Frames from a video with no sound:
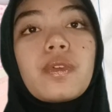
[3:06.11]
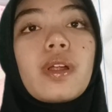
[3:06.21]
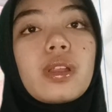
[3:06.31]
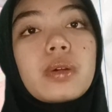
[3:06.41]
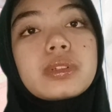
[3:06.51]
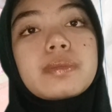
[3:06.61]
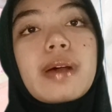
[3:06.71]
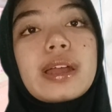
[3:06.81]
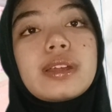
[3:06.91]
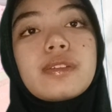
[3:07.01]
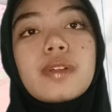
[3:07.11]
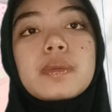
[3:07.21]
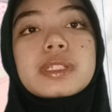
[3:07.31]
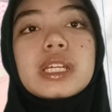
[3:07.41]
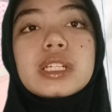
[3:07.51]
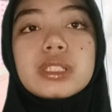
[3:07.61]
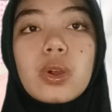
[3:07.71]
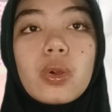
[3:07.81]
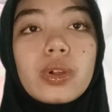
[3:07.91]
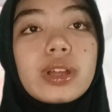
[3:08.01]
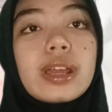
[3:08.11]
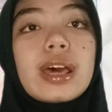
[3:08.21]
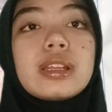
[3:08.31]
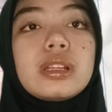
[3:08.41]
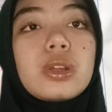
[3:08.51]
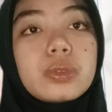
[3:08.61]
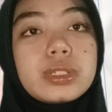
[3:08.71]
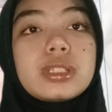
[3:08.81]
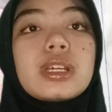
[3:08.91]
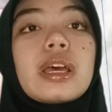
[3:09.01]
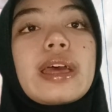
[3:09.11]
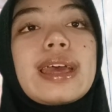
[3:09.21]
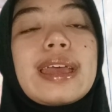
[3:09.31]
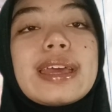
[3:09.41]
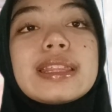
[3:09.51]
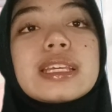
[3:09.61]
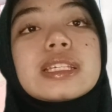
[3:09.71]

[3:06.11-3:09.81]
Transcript: followed by the verbs ignore and lose. In